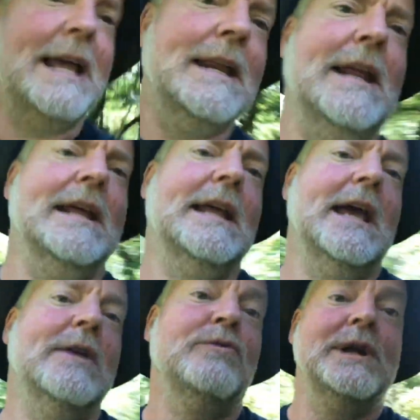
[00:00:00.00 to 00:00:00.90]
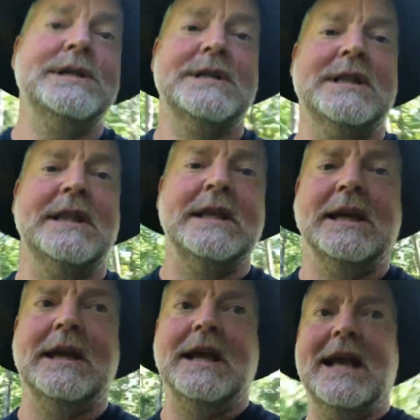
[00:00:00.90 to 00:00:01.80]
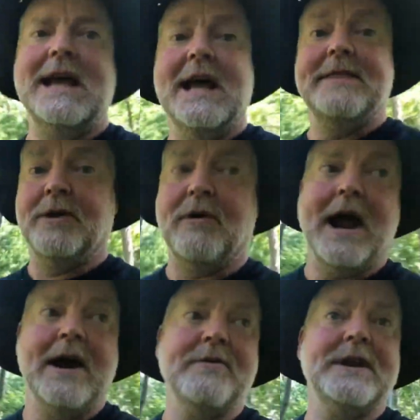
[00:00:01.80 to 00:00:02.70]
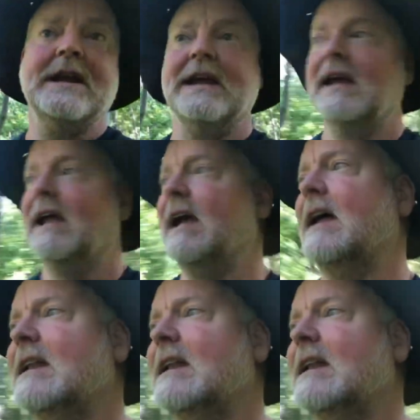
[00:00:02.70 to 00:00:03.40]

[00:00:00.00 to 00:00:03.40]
can reach the ground, and